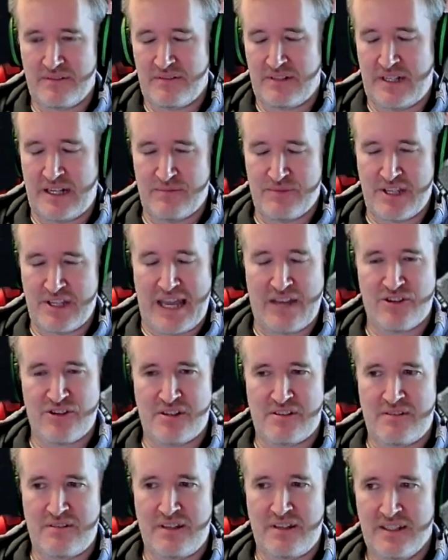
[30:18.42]

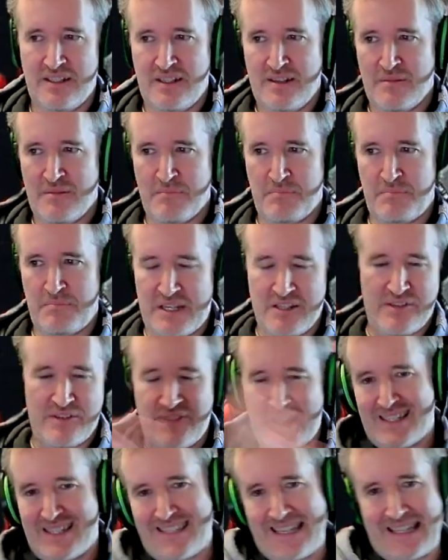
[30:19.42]
session because of
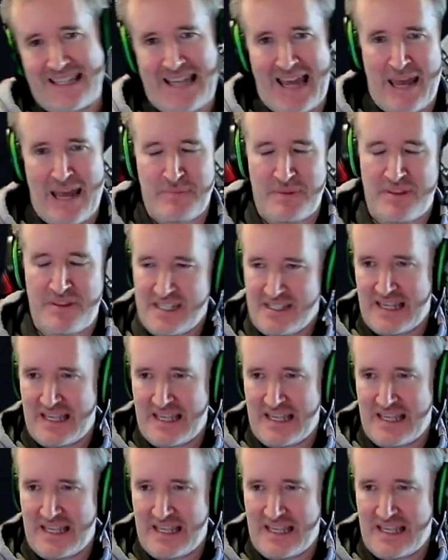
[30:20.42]
this thing that happened. This thing